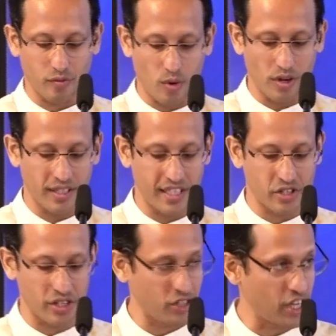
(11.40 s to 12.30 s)
World
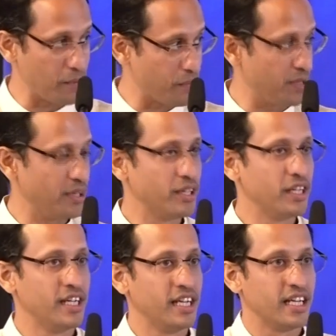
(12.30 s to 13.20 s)
Digital Chamber,
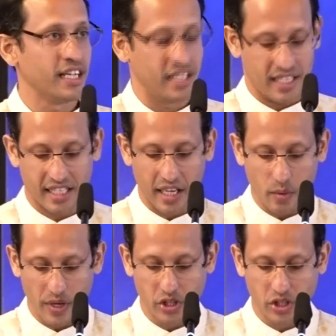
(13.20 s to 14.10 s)

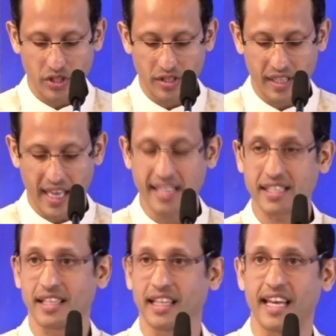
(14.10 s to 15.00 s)
distinguished guests
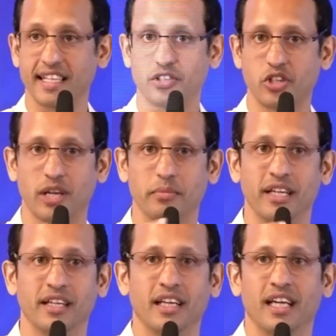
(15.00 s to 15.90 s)
and ladies and gentlemen.
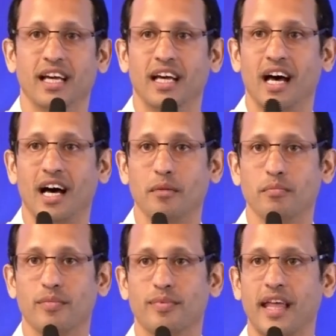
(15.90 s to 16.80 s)

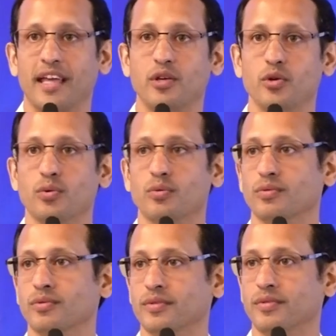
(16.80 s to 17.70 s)
Thank you
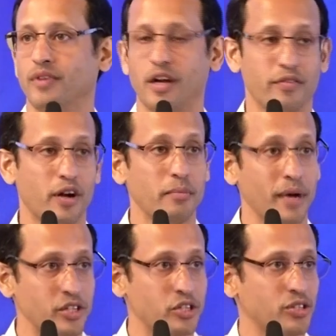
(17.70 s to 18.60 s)
very, very
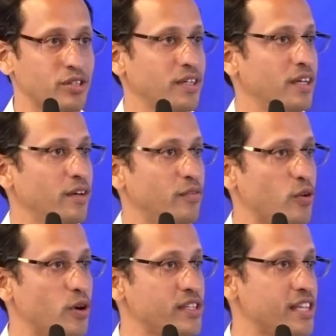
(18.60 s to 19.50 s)
much
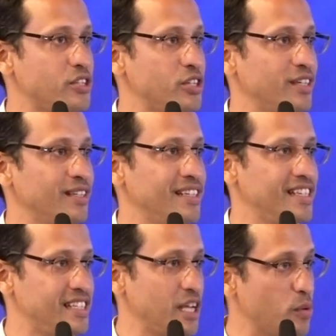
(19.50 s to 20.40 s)
for such a
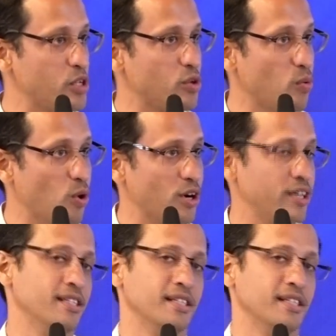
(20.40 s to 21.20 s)
distinguished award.